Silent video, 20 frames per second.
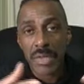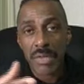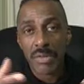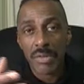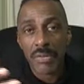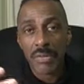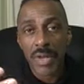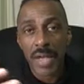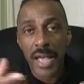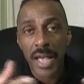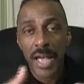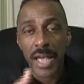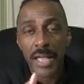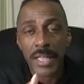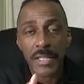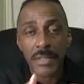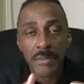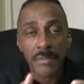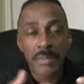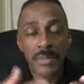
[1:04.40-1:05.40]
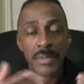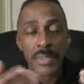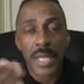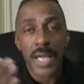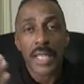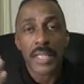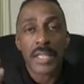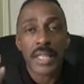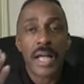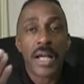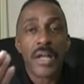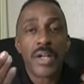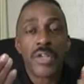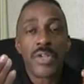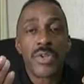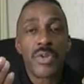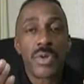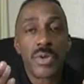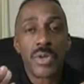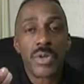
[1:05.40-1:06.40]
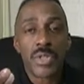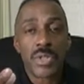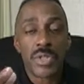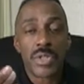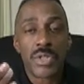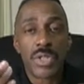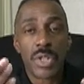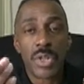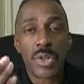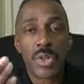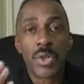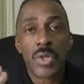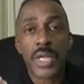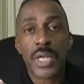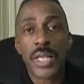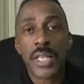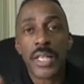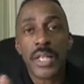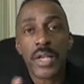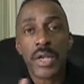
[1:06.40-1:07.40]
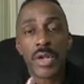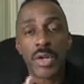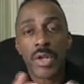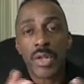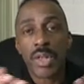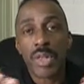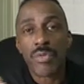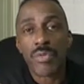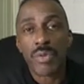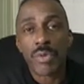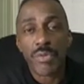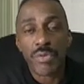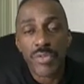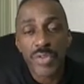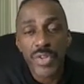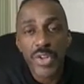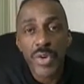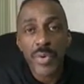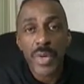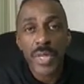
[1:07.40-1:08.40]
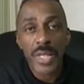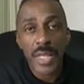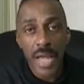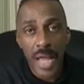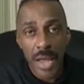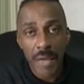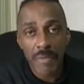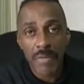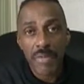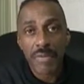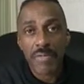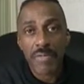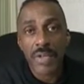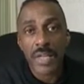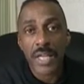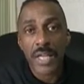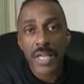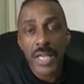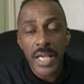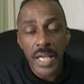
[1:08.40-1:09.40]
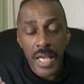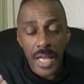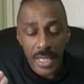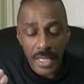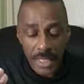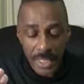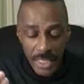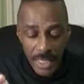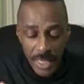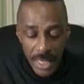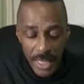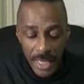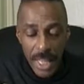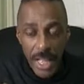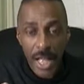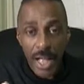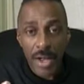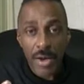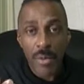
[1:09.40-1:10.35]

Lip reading: that you've had, and now you're just looking and reviewing everything and seeing